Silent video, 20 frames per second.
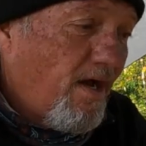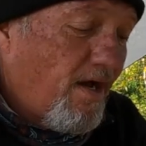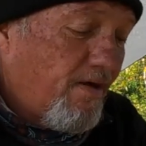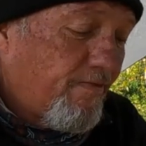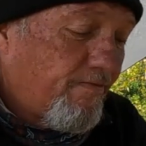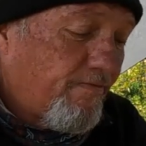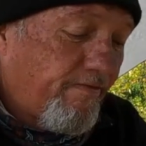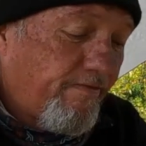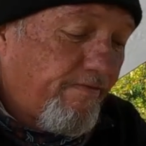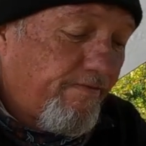
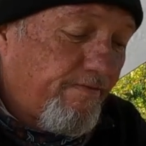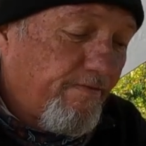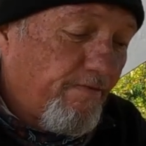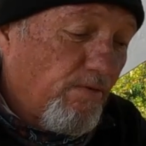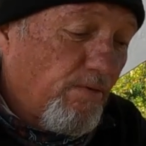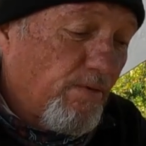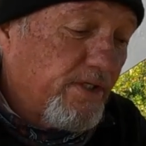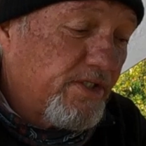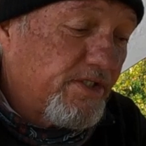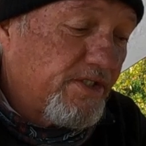I've
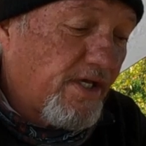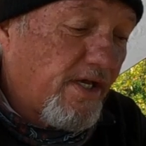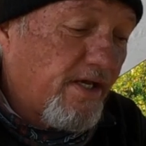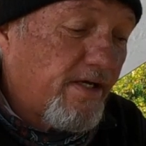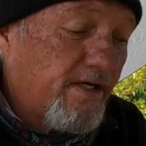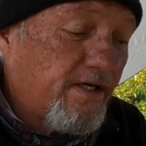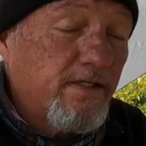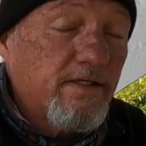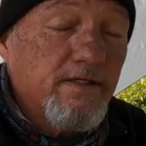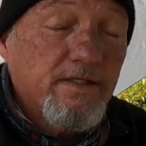always
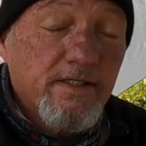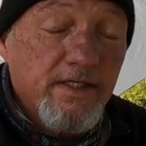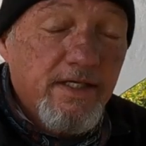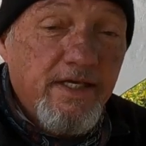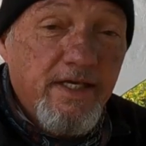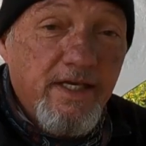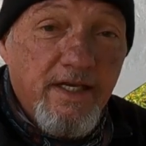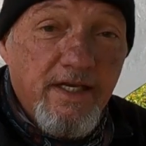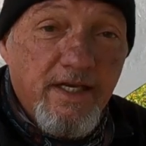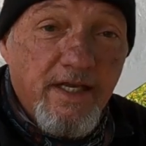had a
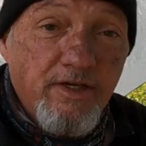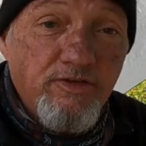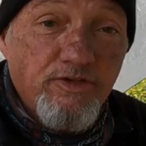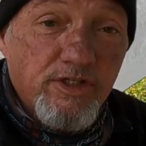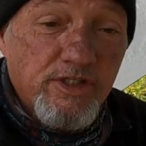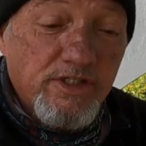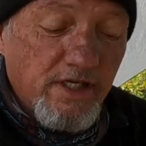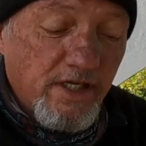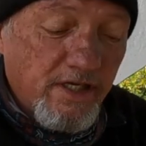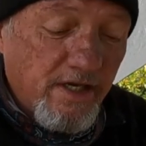keen
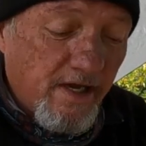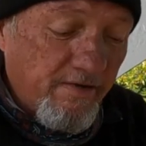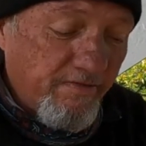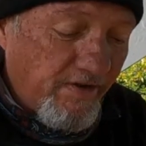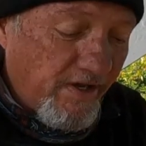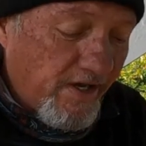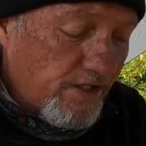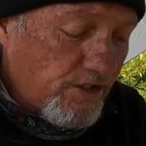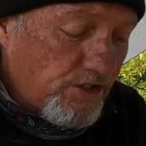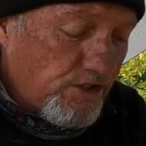interest in
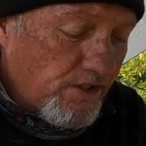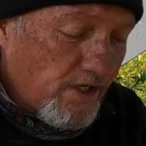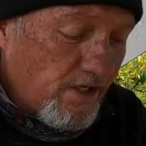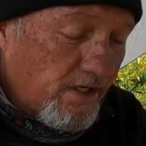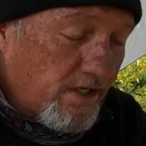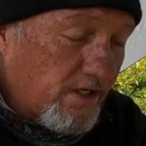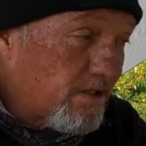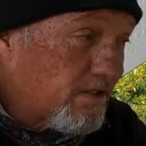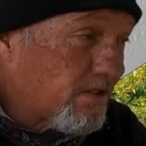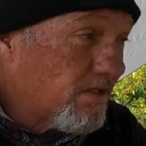
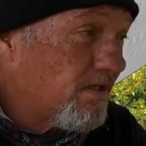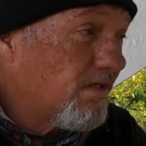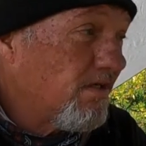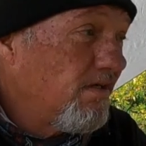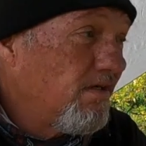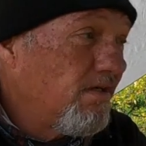aviation, and